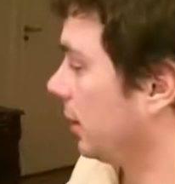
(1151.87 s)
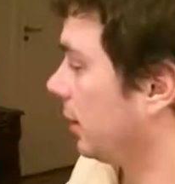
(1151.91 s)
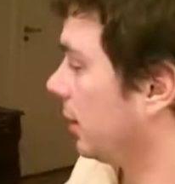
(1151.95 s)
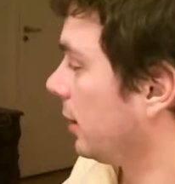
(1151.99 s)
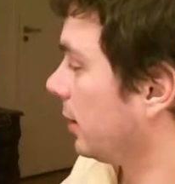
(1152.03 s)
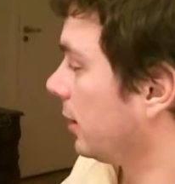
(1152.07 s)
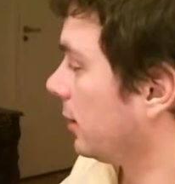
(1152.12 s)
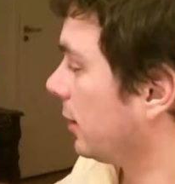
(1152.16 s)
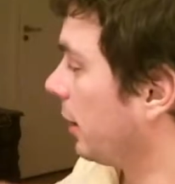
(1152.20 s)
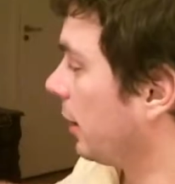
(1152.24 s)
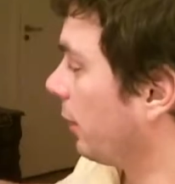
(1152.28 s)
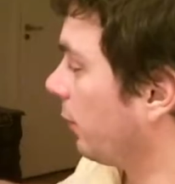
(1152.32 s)

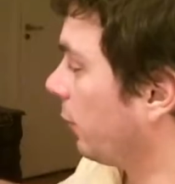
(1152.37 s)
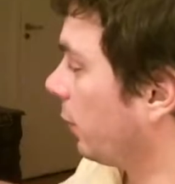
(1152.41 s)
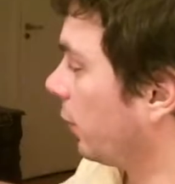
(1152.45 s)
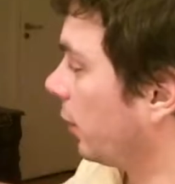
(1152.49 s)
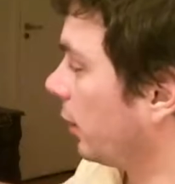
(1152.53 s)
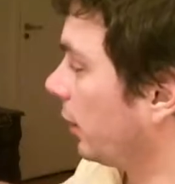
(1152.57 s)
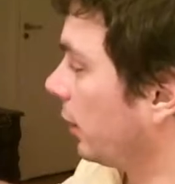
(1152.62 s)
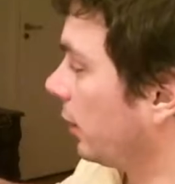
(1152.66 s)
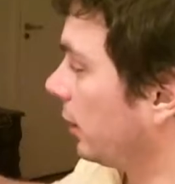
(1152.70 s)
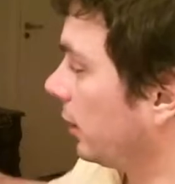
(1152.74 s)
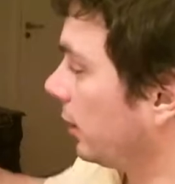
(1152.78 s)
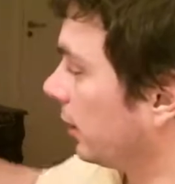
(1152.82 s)

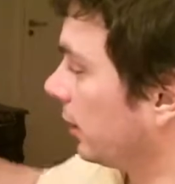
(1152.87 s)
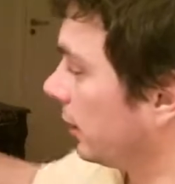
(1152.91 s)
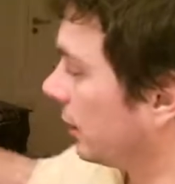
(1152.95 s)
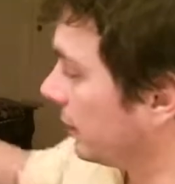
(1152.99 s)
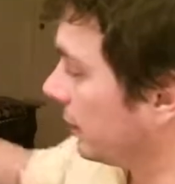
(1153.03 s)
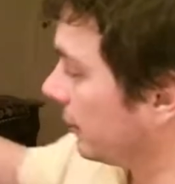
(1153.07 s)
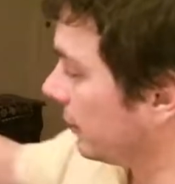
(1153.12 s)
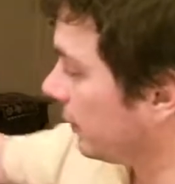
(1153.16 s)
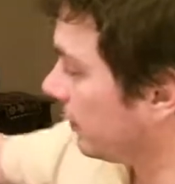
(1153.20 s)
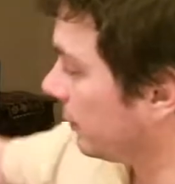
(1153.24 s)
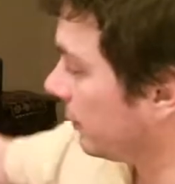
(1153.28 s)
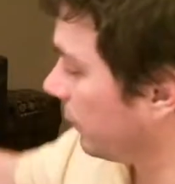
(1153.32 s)
Therefore,
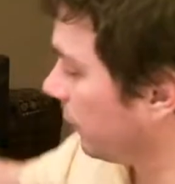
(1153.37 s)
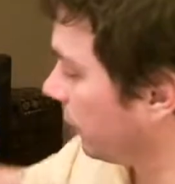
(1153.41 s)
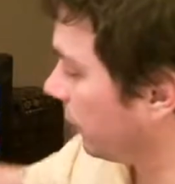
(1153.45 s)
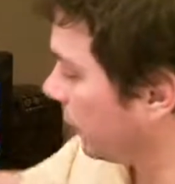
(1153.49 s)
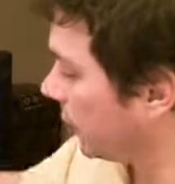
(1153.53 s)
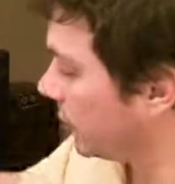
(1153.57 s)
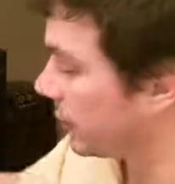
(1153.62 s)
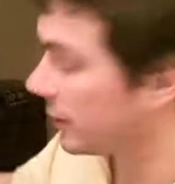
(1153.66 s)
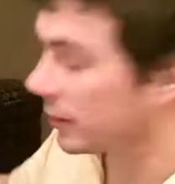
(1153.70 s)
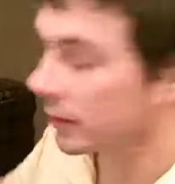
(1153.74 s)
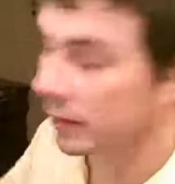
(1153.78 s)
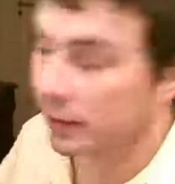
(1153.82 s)
this
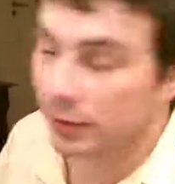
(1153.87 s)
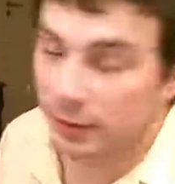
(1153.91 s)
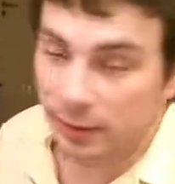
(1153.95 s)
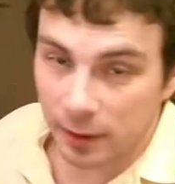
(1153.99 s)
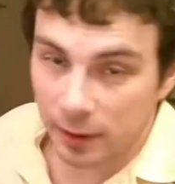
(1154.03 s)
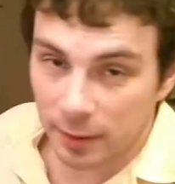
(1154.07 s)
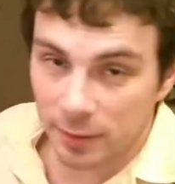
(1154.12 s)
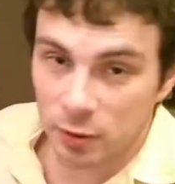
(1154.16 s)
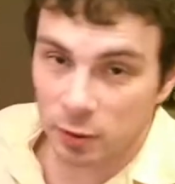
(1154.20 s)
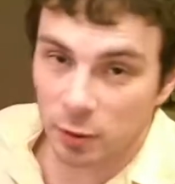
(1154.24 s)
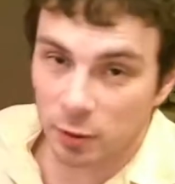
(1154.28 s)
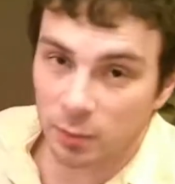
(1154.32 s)
first
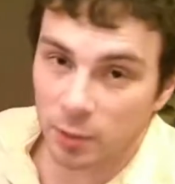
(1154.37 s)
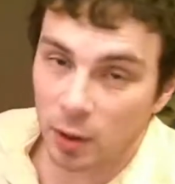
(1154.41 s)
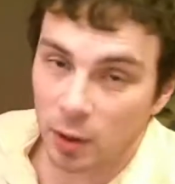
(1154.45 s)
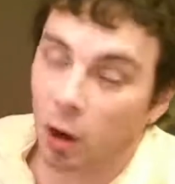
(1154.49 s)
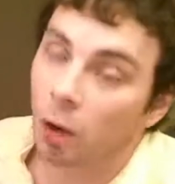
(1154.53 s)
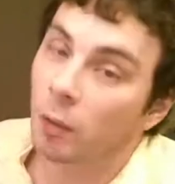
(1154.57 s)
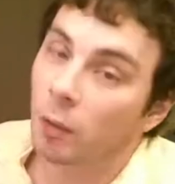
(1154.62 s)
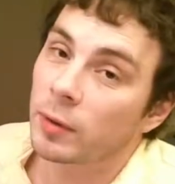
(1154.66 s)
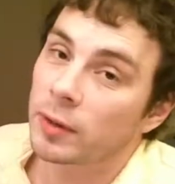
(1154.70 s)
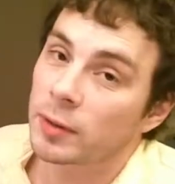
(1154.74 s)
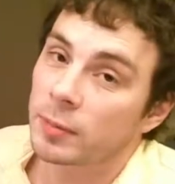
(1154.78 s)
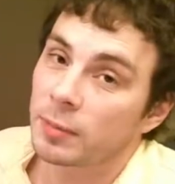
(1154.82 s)
team should
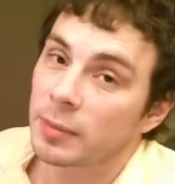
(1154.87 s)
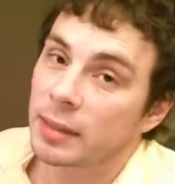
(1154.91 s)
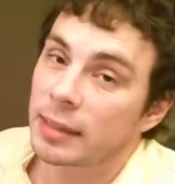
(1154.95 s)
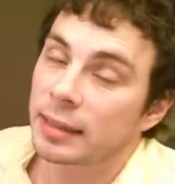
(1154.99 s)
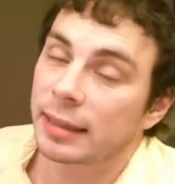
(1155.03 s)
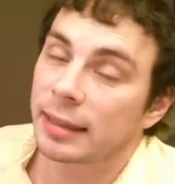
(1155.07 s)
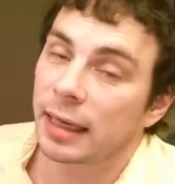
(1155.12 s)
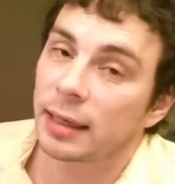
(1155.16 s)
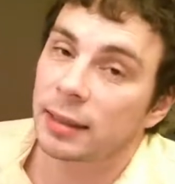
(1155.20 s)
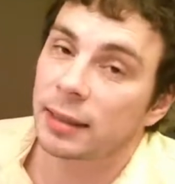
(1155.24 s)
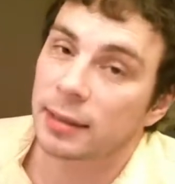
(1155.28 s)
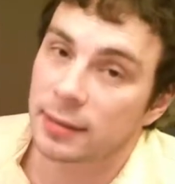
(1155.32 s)
always be the
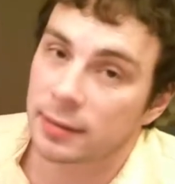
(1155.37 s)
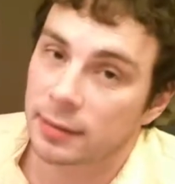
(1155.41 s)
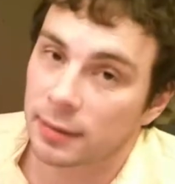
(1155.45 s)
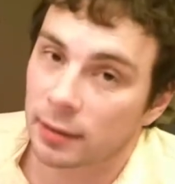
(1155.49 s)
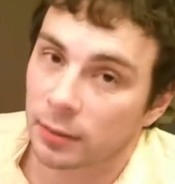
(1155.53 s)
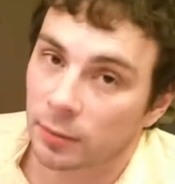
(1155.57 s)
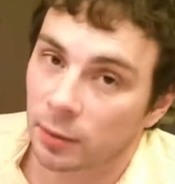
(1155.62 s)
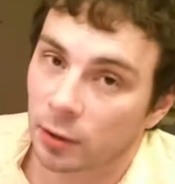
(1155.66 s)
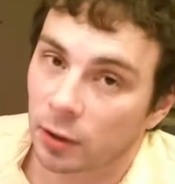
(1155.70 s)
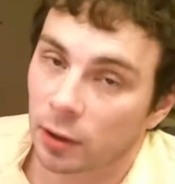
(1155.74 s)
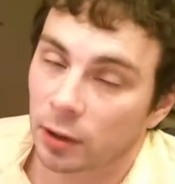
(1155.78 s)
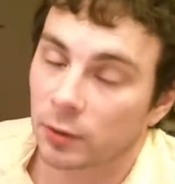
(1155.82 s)
tankiest
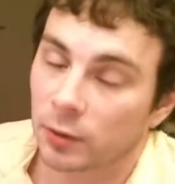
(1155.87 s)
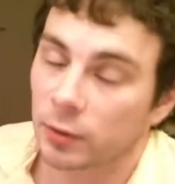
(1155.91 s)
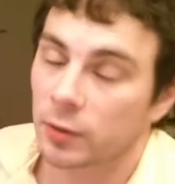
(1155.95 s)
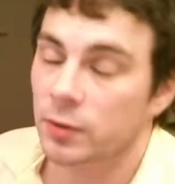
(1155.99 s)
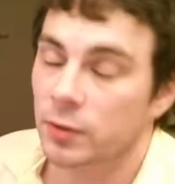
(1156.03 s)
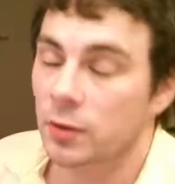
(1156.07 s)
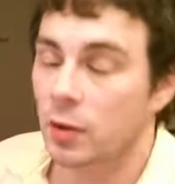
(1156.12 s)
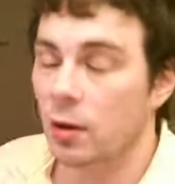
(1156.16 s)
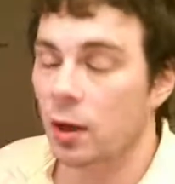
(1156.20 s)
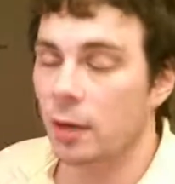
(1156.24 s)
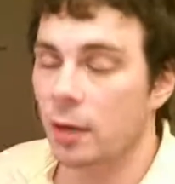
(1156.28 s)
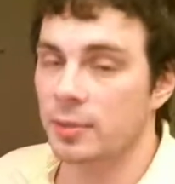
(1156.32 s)
team in order to
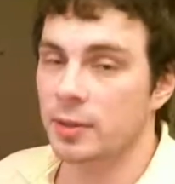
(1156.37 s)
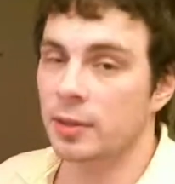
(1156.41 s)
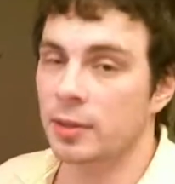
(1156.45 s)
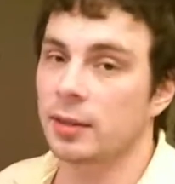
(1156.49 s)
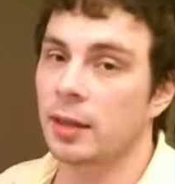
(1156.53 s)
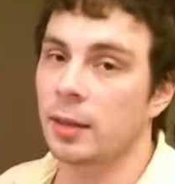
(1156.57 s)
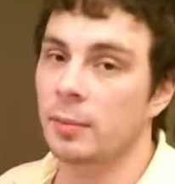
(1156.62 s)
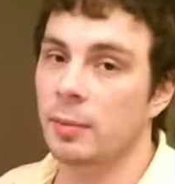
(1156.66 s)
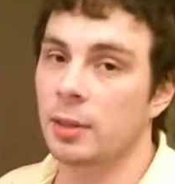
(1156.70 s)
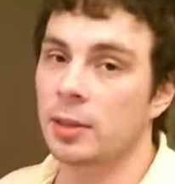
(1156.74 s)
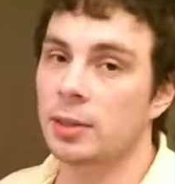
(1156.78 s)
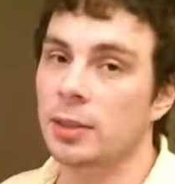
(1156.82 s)
soak up the
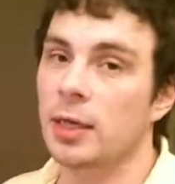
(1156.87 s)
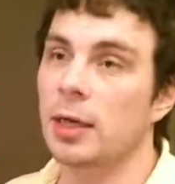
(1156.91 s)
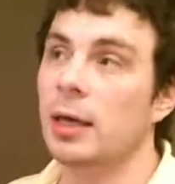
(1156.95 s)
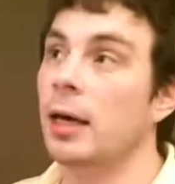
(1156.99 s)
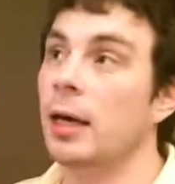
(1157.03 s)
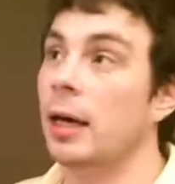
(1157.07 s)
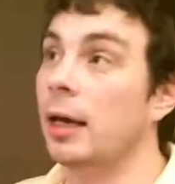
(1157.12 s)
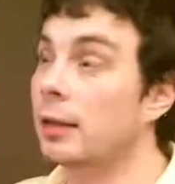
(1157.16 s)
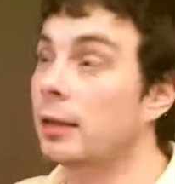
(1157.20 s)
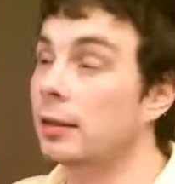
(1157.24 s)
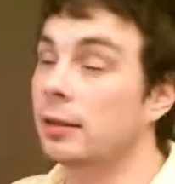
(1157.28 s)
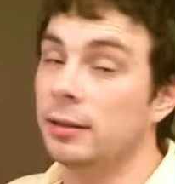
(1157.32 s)
damage,
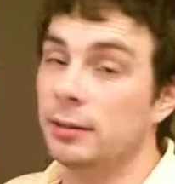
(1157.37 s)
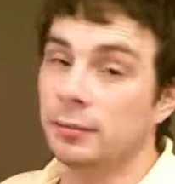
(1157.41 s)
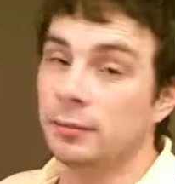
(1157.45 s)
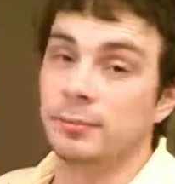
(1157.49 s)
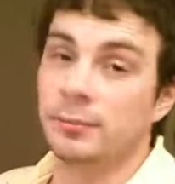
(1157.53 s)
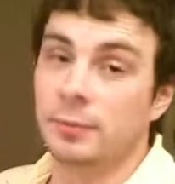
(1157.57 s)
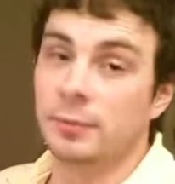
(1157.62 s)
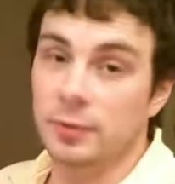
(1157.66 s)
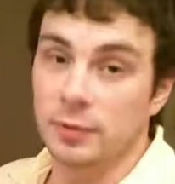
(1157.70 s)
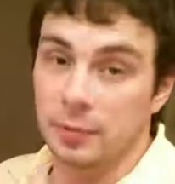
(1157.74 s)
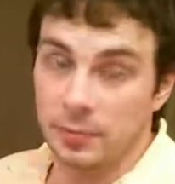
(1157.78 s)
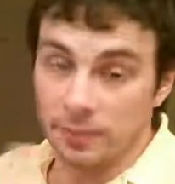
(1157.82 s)
and
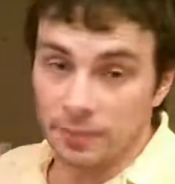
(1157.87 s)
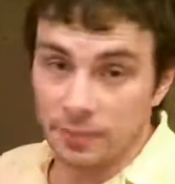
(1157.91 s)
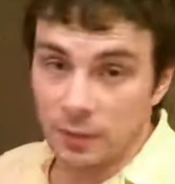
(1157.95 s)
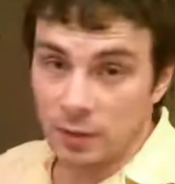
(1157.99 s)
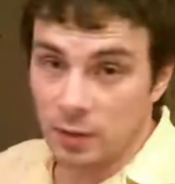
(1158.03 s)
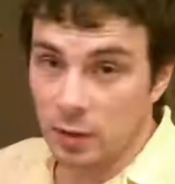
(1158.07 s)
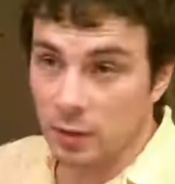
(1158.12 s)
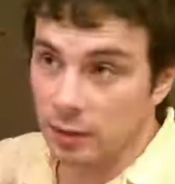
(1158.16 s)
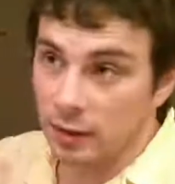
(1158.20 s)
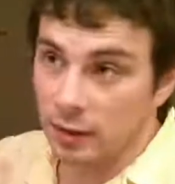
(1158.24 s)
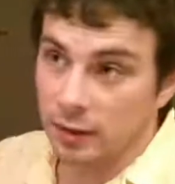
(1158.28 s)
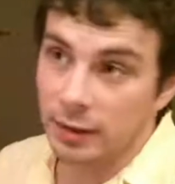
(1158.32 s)

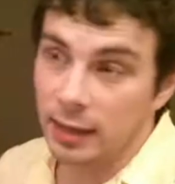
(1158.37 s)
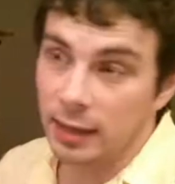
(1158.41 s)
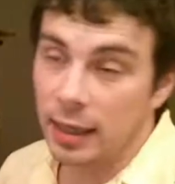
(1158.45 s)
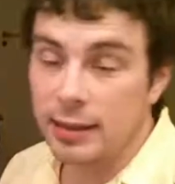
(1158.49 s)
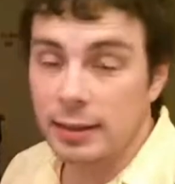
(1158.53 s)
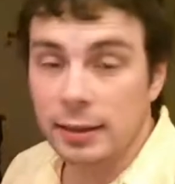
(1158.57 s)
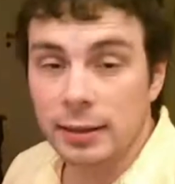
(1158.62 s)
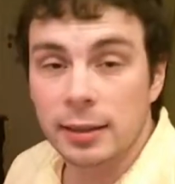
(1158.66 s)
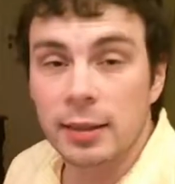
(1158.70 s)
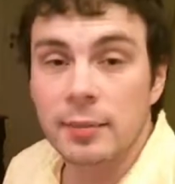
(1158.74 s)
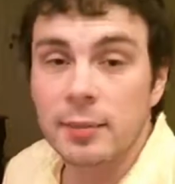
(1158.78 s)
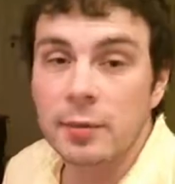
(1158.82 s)
so the
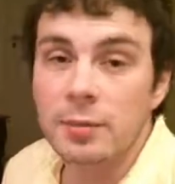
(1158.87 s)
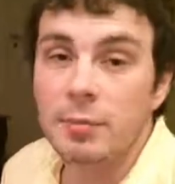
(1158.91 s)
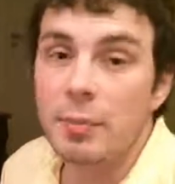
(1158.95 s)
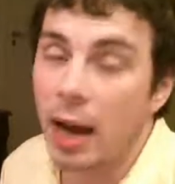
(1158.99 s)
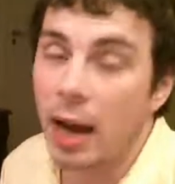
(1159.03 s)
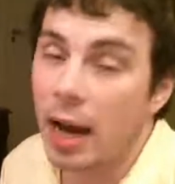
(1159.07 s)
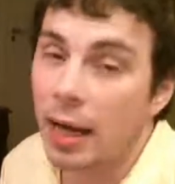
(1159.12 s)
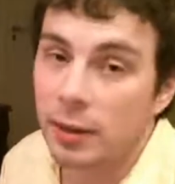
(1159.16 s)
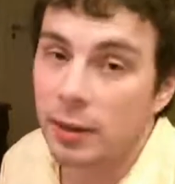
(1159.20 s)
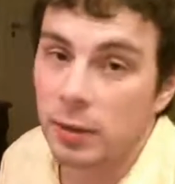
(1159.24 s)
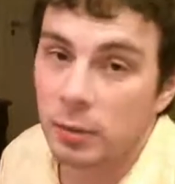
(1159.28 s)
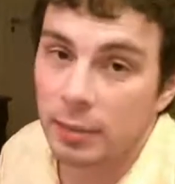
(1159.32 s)
other teams
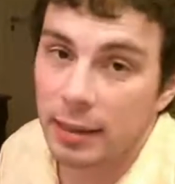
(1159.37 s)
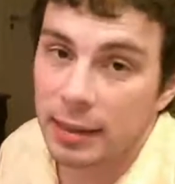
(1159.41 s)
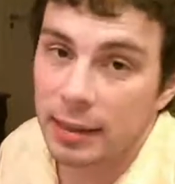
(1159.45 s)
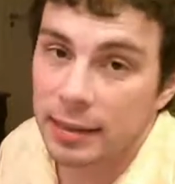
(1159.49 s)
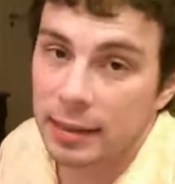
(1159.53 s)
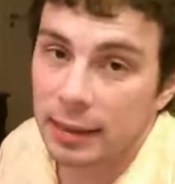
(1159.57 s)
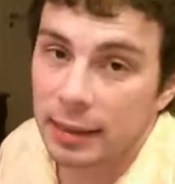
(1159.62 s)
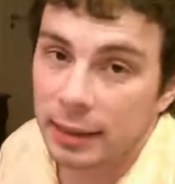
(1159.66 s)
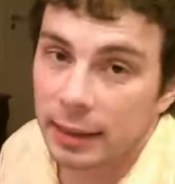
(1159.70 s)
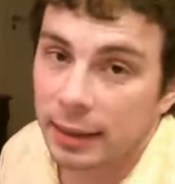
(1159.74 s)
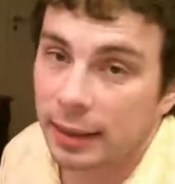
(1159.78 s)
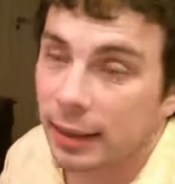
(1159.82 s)
behind you
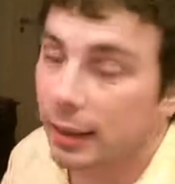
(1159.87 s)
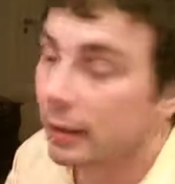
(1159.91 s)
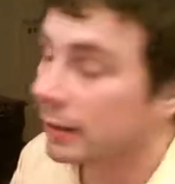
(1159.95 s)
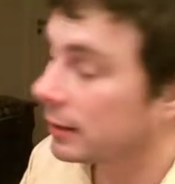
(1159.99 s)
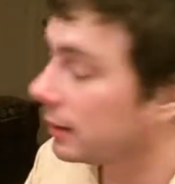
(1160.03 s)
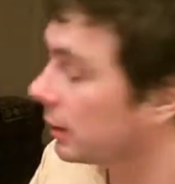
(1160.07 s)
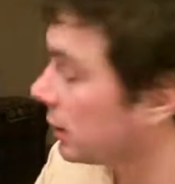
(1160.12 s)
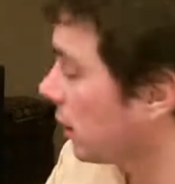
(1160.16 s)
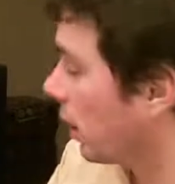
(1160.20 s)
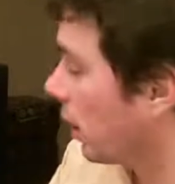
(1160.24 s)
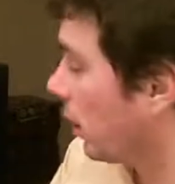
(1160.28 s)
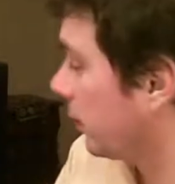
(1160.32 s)
basically can
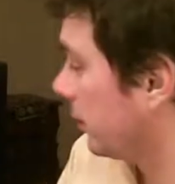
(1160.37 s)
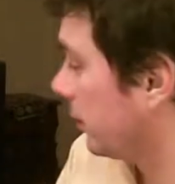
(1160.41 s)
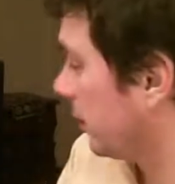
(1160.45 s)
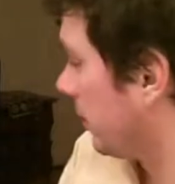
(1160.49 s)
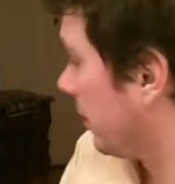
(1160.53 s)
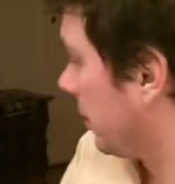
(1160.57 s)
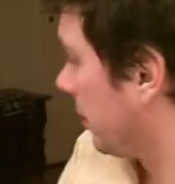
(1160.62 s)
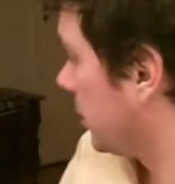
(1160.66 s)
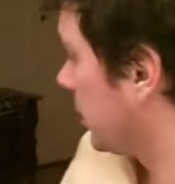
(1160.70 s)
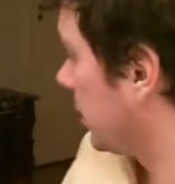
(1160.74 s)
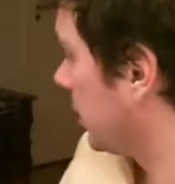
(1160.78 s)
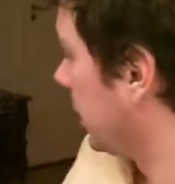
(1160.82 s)
dish out
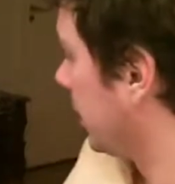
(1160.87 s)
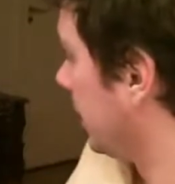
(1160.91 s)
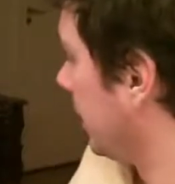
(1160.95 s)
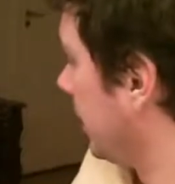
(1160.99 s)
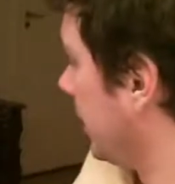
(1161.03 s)
damage.